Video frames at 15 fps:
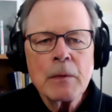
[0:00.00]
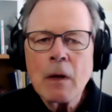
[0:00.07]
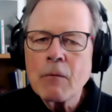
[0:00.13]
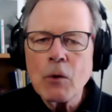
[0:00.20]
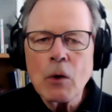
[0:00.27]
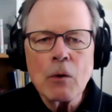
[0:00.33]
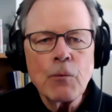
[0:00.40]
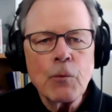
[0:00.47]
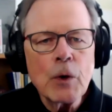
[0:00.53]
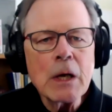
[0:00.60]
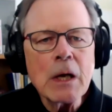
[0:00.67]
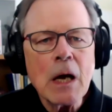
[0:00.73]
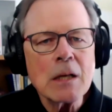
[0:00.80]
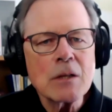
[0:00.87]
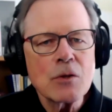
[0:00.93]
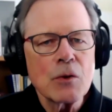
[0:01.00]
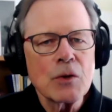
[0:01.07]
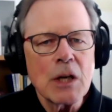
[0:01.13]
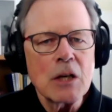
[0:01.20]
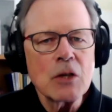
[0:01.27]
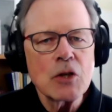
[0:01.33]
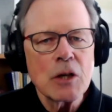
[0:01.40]
For a free
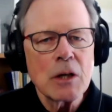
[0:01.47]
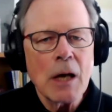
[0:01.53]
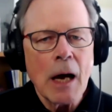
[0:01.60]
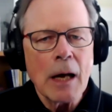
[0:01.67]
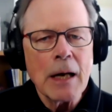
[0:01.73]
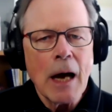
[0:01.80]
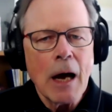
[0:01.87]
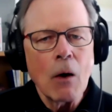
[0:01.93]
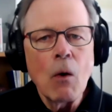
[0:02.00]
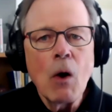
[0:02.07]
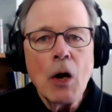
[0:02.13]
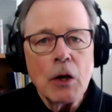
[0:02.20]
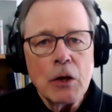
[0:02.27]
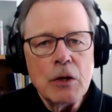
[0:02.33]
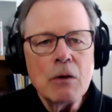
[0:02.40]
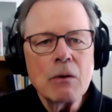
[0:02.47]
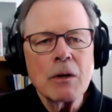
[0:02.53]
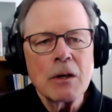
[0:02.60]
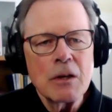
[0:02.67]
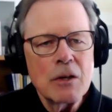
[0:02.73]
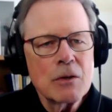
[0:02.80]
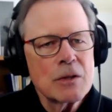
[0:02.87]
consultation on how you
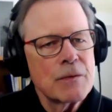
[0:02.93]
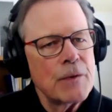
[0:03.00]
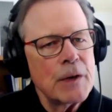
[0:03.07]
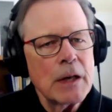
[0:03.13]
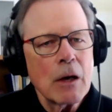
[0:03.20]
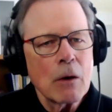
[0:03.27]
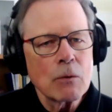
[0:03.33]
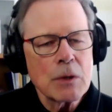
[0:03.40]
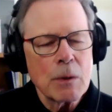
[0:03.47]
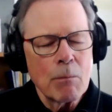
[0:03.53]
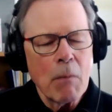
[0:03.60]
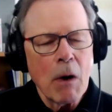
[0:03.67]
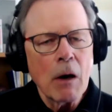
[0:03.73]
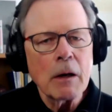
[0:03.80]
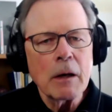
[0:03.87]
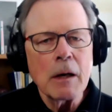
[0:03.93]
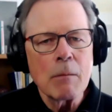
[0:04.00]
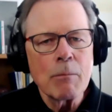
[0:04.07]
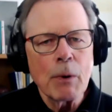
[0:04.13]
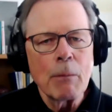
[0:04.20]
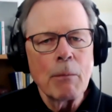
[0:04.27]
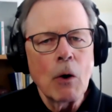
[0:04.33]
can use video to market and
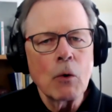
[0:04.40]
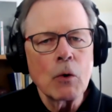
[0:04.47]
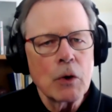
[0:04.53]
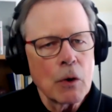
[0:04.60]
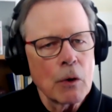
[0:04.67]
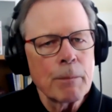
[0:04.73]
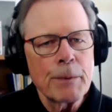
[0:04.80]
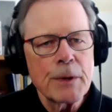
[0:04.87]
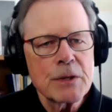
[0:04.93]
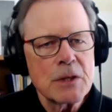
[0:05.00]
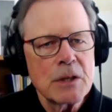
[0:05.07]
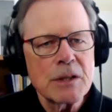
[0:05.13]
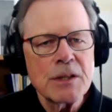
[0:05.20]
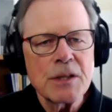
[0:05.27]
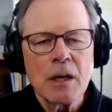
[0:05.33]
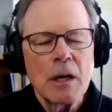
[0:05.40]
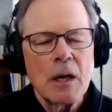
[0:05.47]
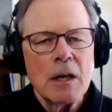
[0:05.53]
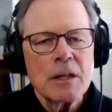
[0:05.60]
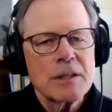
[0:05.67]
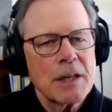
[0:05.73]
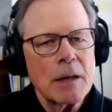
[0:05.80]
promote your business,
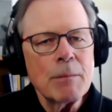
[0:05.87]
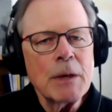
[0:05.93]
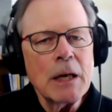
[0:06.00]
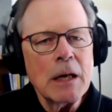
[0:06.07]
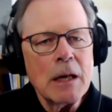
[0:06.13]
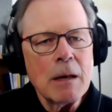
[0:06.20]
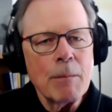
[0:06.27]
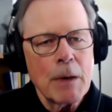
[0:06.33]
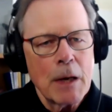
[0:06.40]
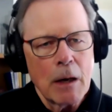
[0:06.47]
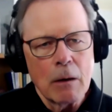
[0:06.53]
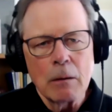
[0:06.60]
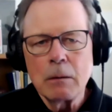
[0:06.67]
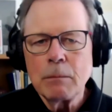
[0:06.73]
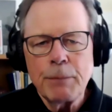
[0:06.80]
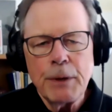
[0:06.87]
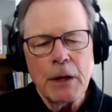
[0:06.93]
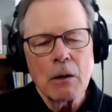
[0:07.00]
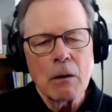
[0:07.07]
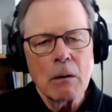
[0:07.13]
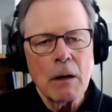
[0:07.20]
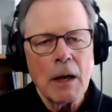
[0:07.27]
send me an email,
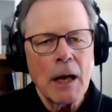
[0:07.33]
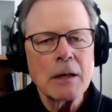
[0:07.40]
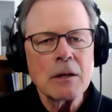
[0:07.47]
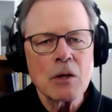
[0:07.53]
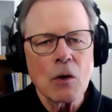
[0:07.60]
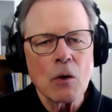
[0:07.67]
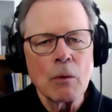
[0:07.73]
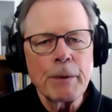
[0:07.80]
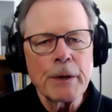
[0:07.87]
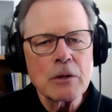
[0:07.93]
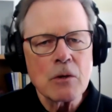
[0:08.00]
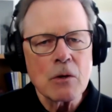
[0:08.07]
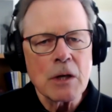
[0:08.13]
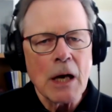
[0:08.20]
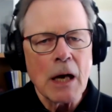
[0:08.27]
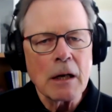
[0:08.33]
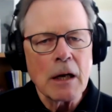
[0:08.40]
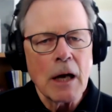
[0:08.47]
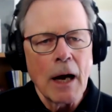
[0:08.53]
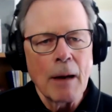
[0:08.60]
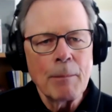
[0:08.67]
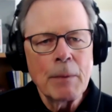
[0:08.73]
peter at
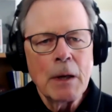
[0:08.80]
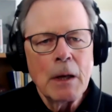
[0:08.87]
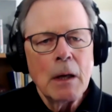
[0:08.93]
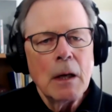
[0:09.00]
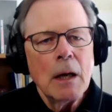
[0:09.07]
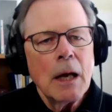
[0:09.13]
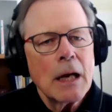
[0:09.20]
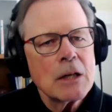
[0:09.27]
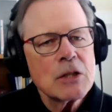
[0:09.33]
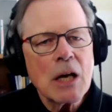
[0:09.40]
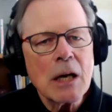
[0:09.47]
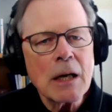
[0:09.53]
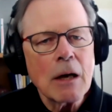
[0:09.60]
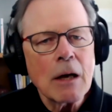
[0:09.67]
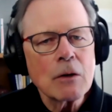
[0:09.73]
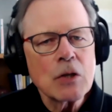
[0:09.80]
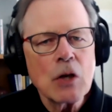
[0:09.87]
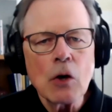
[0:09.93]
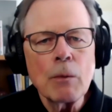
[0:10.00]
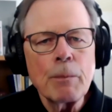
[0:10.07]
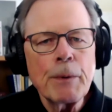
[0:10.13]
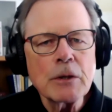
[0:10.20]
totalpicture.com, and check out
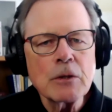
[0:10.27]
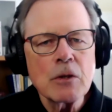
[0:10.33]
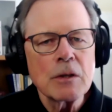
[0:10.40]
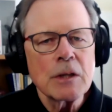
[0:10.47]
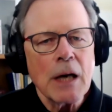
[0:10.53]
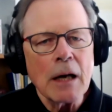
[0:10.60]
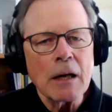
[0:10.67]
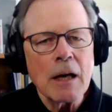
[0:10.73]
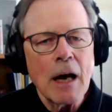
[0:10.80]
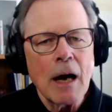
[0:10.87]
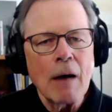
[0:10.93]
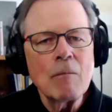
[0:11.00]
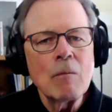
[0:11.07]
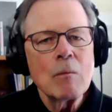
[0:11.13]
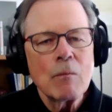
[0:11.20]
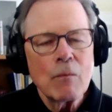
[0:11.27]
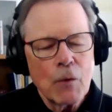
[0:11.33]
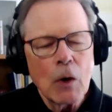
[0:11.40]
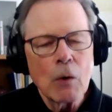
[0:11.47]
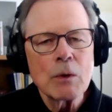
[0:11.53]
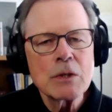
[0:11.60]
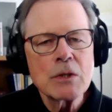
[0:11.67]
totalpicture.com
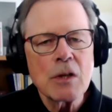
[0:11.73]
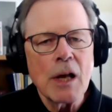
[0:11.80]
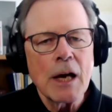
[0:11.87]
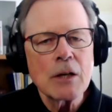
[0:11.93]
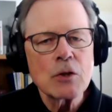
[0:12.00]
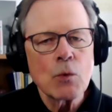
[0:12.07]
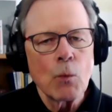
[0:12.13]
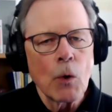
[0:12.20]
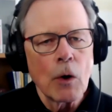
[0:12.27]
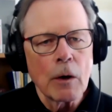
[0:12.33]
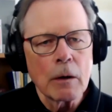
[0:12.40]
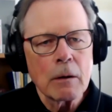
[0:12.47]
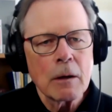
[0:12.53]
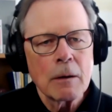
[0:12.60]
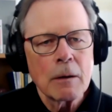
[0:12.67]
forward slash work.